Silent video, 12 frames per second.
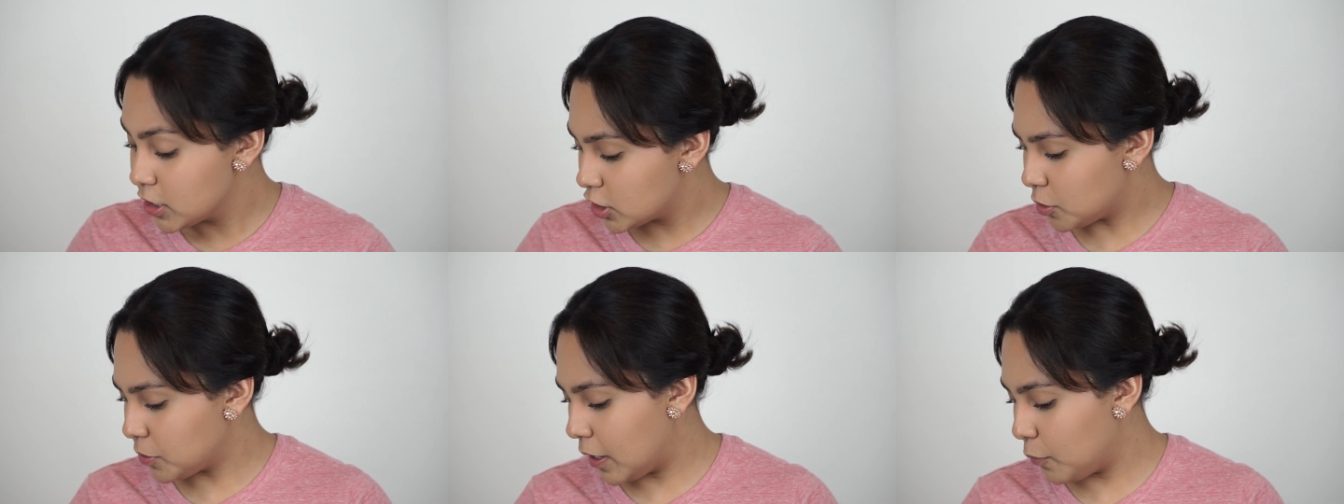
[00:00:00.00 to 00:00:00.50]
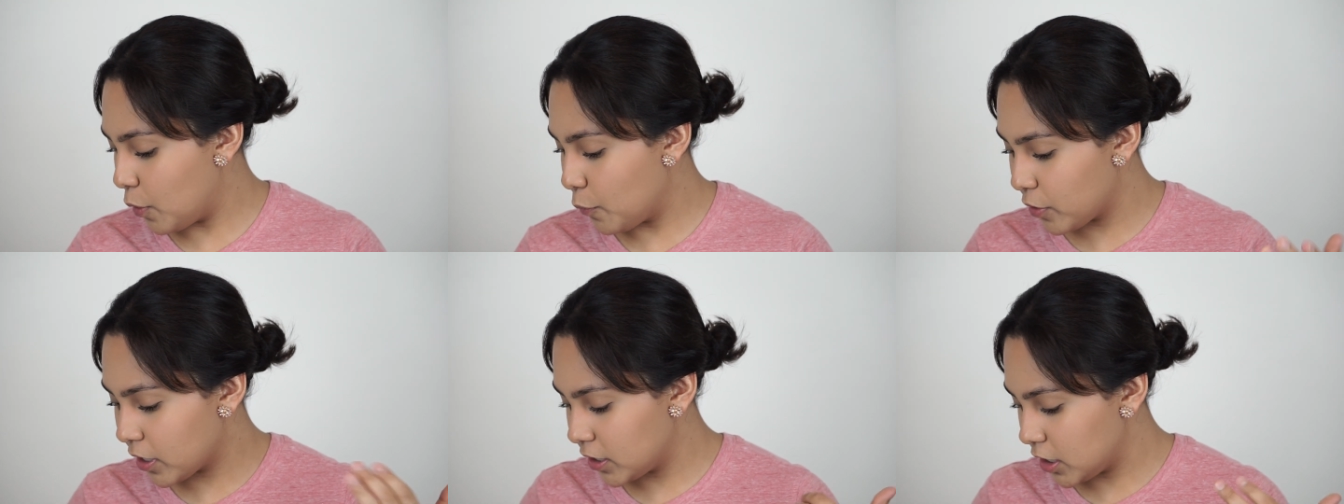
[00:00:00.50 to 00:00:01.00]
So now what
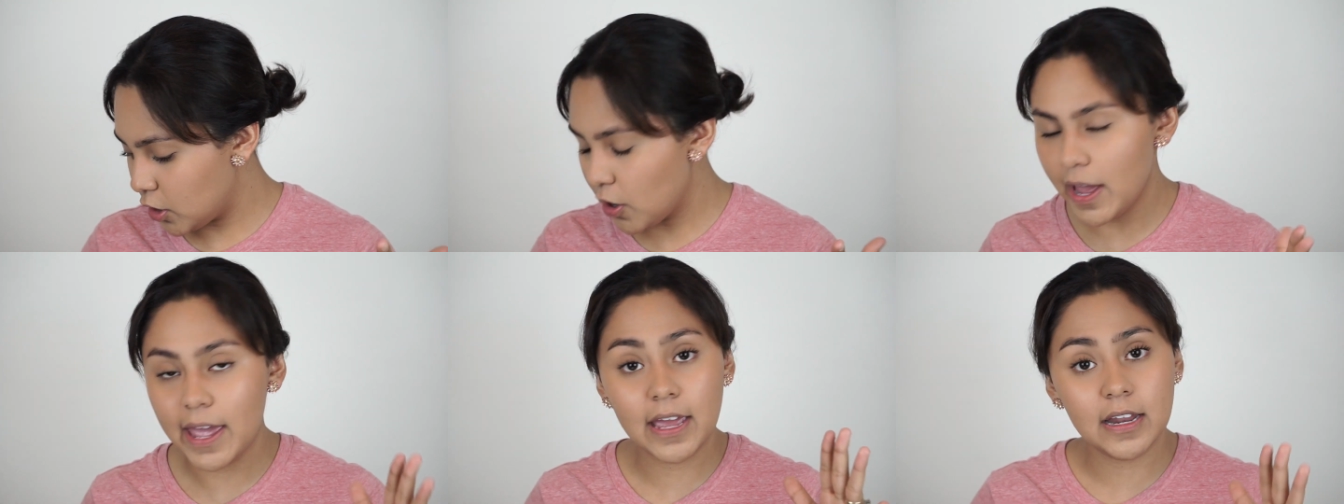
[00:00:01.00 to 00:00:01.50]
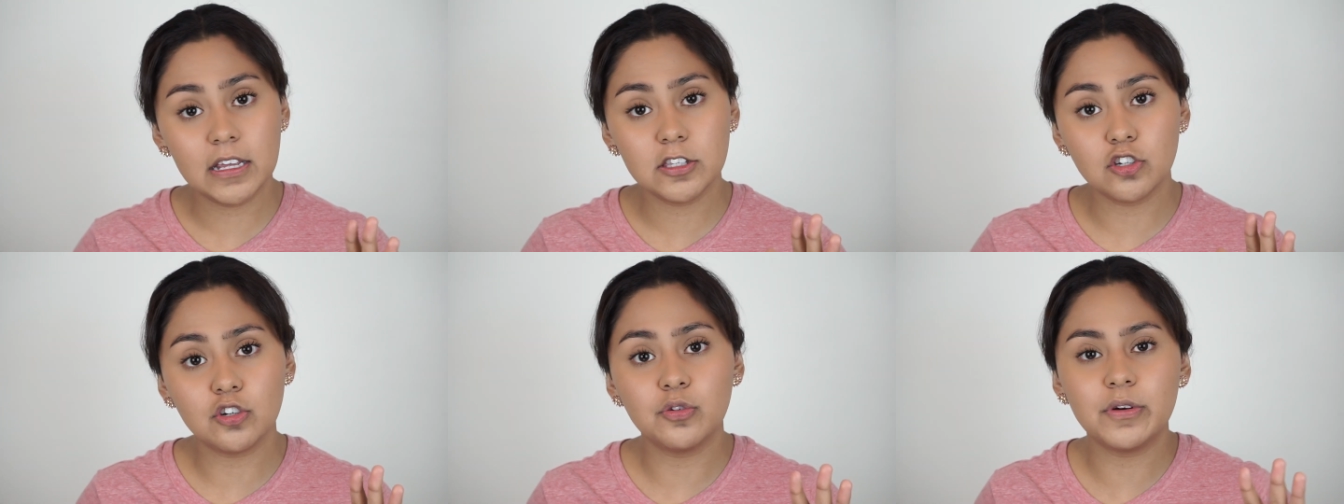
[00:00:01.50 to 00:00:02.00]
we're gonna go ahead
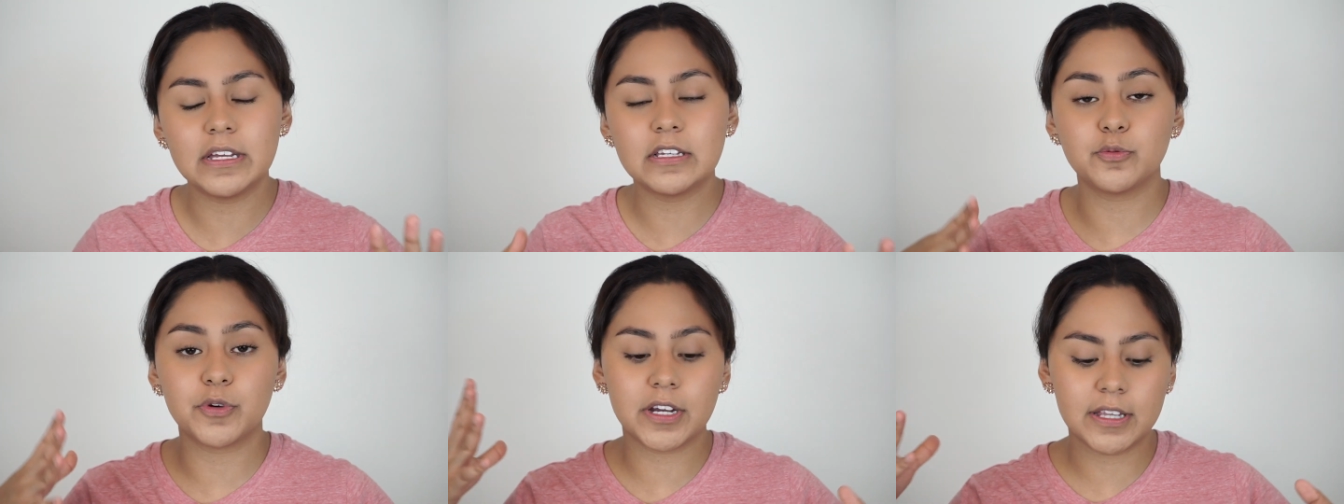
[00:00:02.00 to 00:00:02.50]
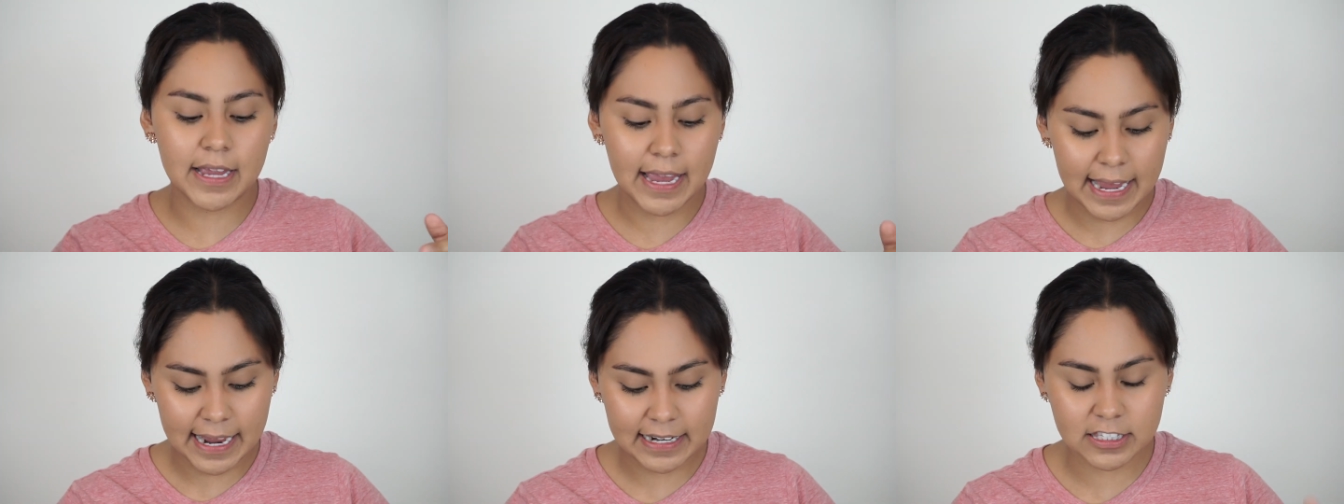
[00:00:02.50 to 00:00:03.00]
and do is we're gonna
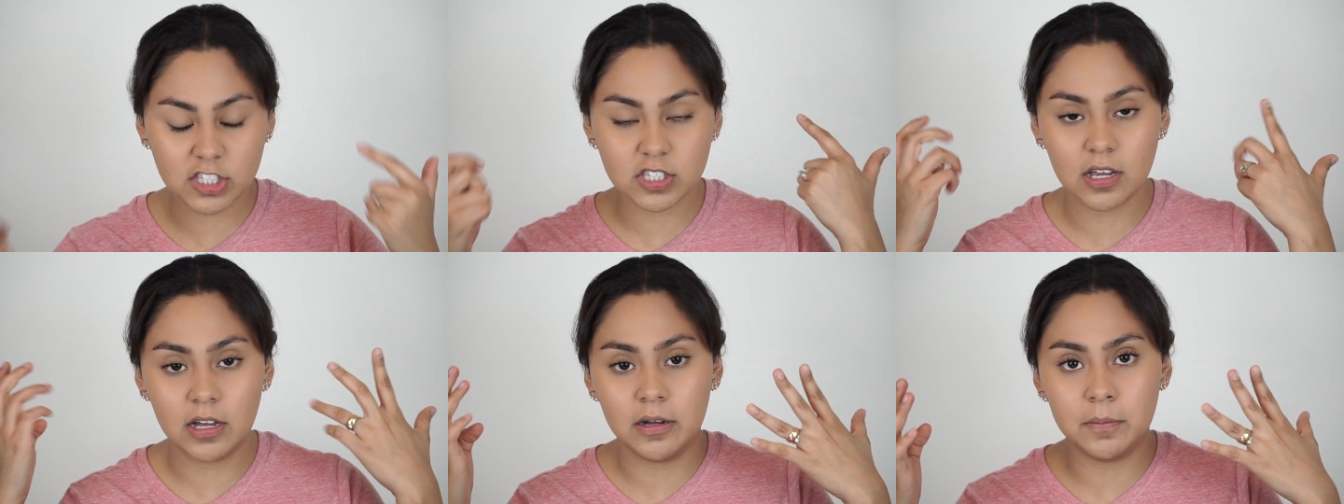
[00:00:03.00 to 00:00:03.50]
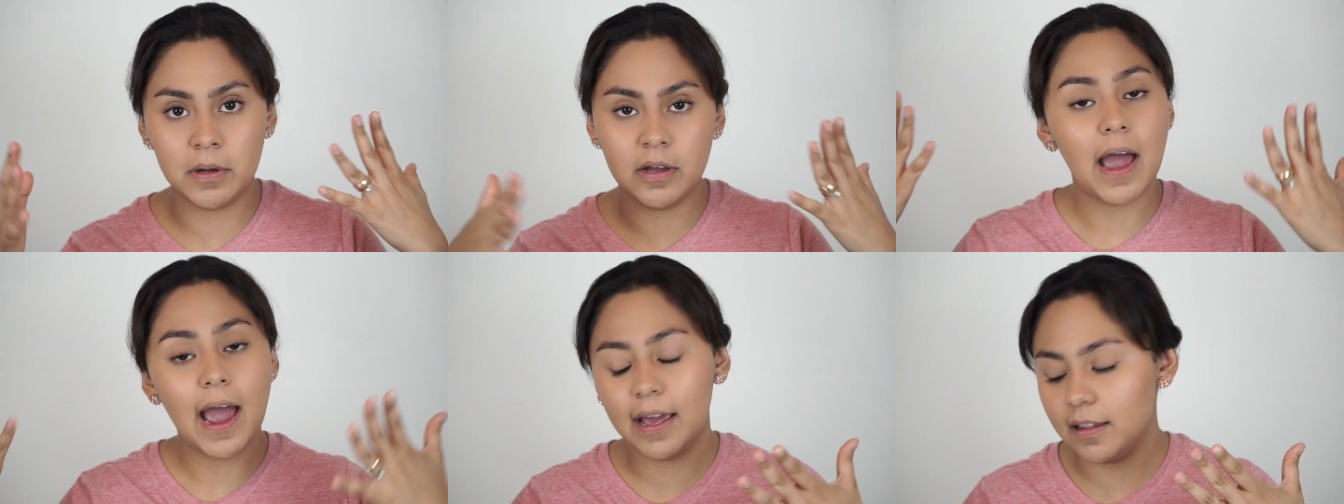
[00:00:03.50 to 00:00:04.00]
add some
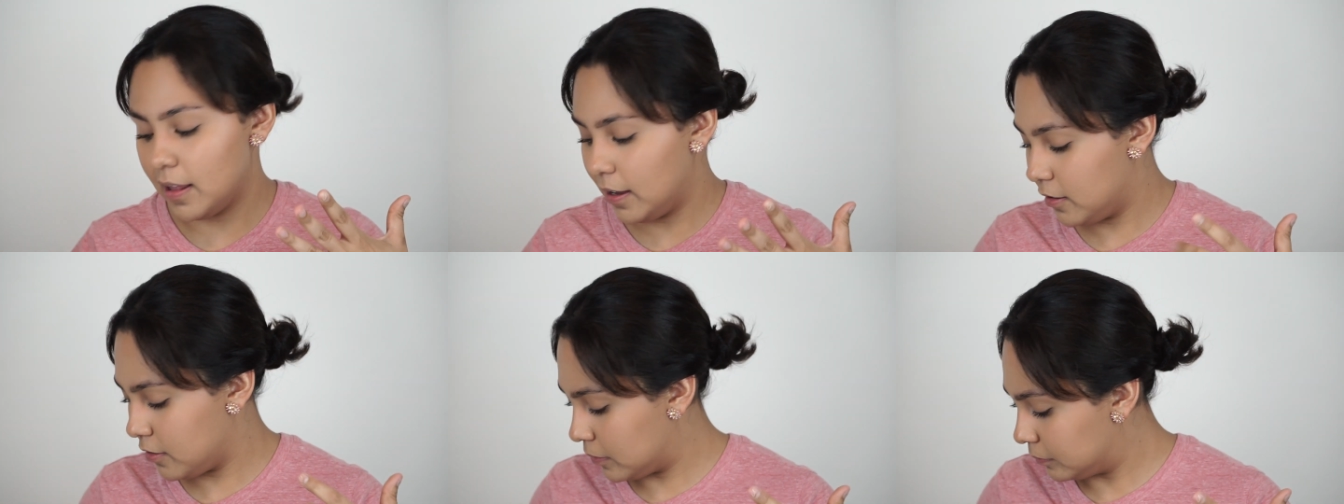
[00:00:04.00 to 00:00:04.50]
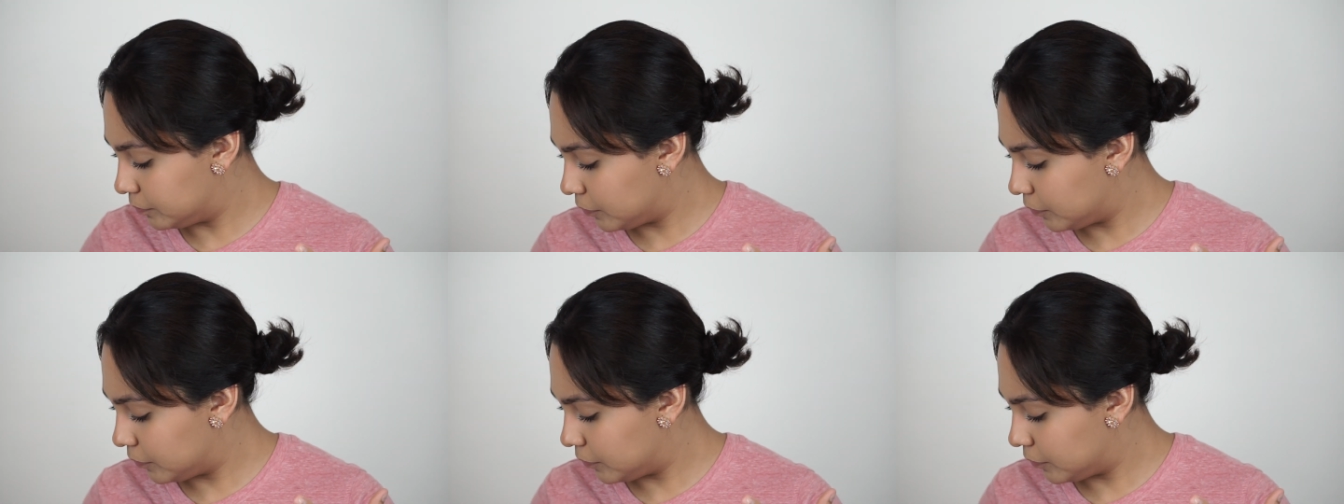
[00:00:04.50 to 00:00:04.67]
highlighter.